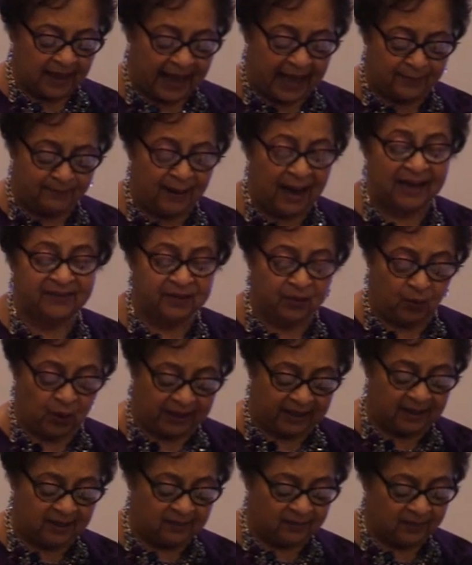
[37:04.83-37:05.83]
And by the
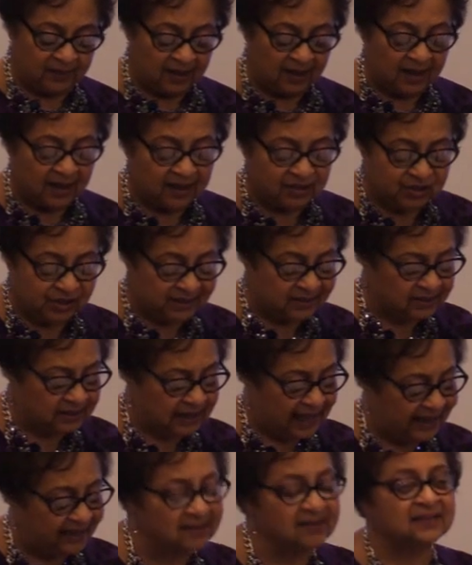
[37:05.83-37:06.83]
way, just
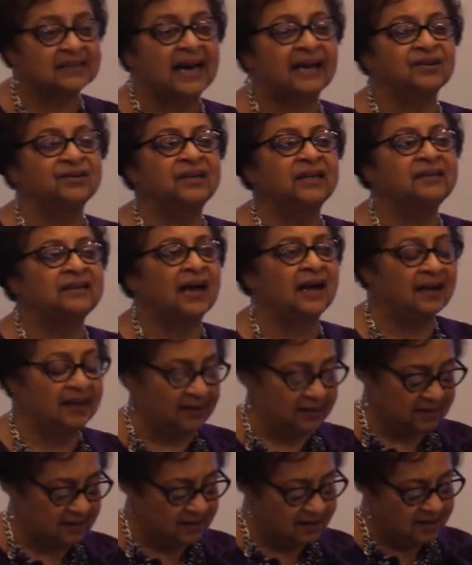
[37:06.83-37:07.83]
last Saturday
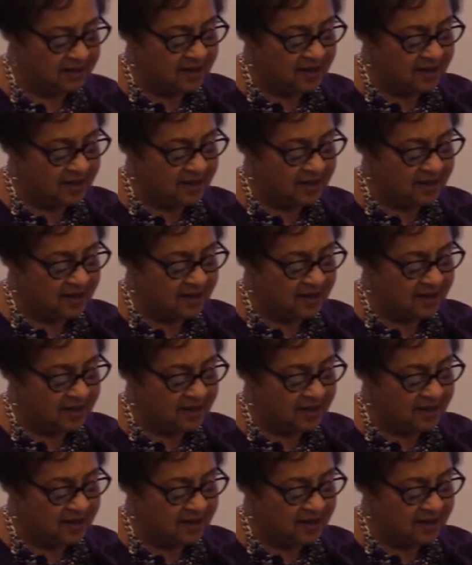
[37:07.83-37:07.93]
night,